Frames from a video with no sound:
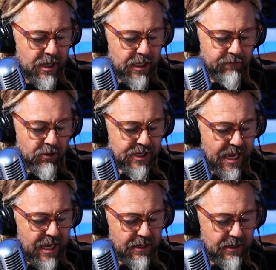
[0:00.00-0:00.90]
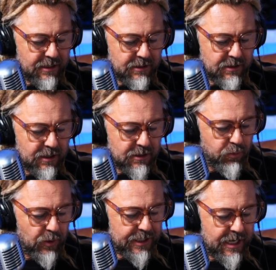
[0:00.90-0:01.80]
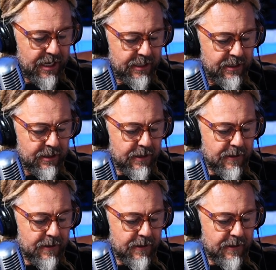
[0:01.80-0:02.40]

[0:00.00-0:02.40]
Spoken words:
In verse 8 and 29,